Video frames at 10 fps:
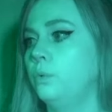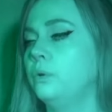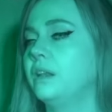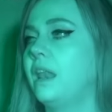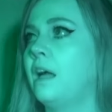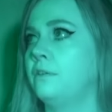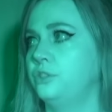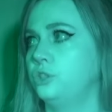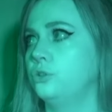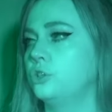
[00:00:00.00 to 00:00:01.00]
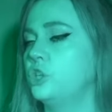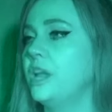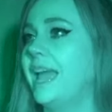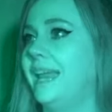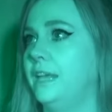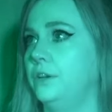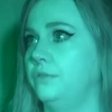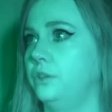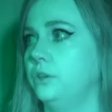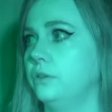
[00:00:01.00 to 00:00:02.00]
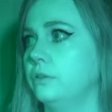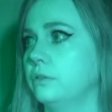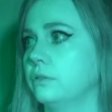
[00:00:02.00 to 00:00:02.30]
We would love to talk to any of you.